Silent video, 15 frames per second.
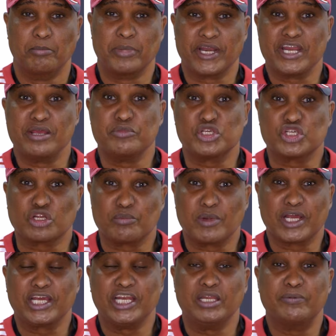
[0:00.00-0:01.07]
My name is
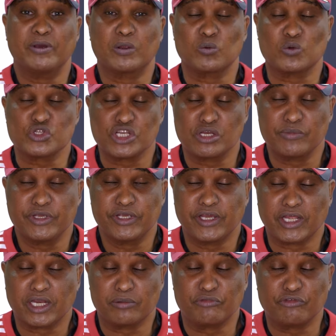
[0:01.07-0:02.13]
Sharmarke Liban-Rosame
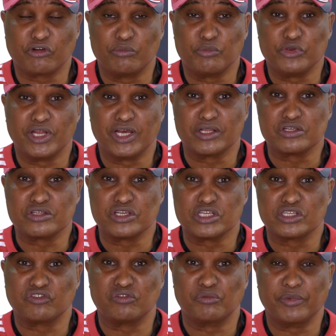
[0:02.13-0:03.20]
and I'm from the United
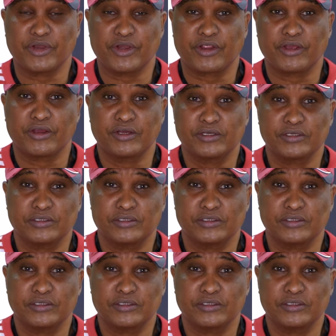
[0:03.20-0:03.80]
States of America.